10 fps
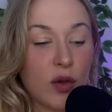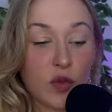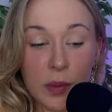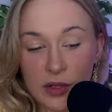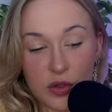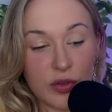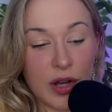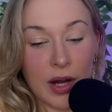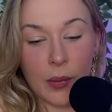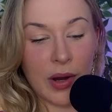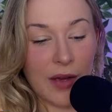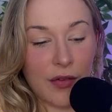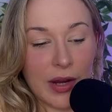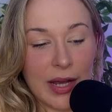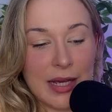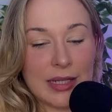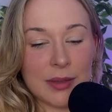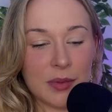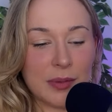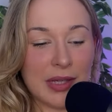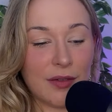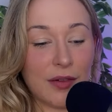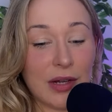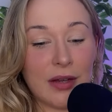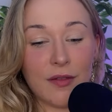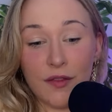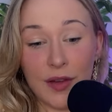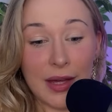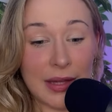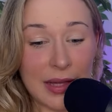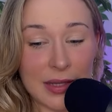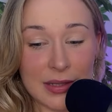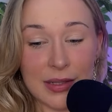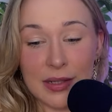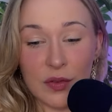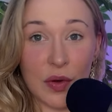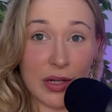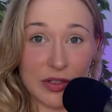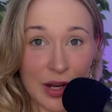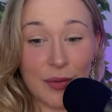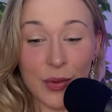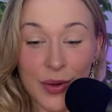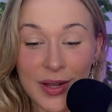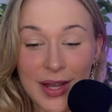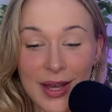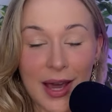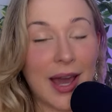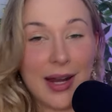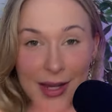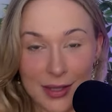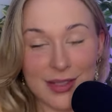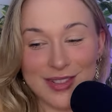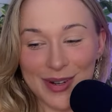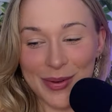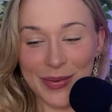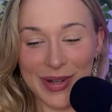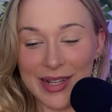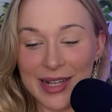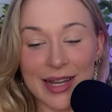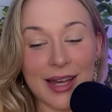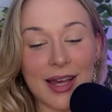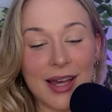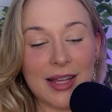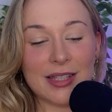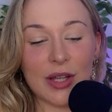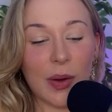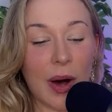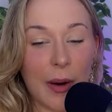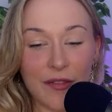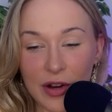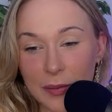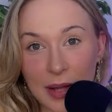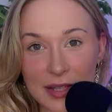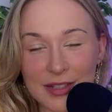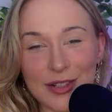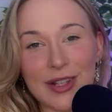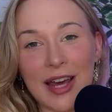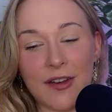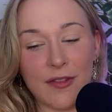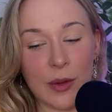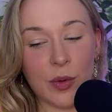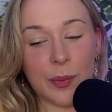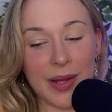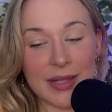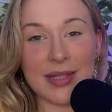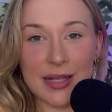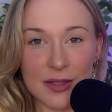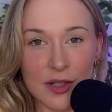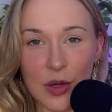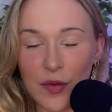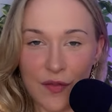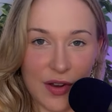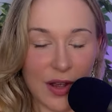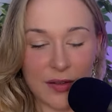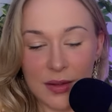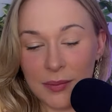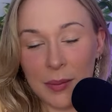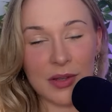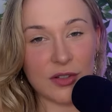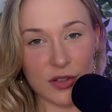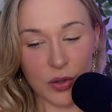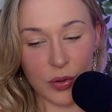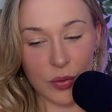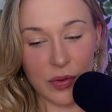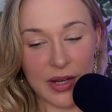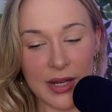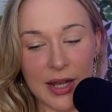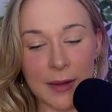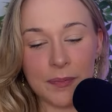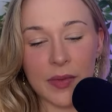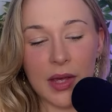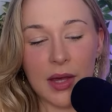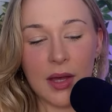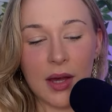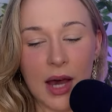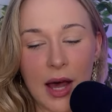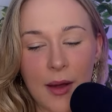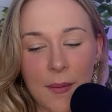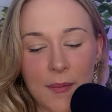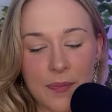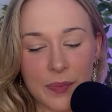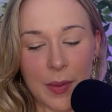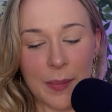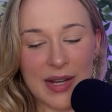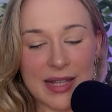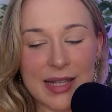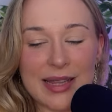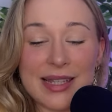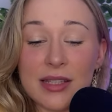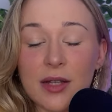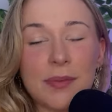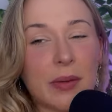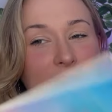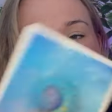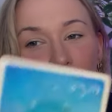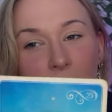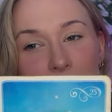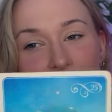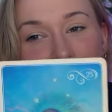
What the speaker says: your spiritual journey, whatever it is. I'm speaking very vaguely because it is very general and it is a general reading. So however it applies in your life, it will make sense to you. If it doesn't, maybe it's just not your reading. but this could be where the karmic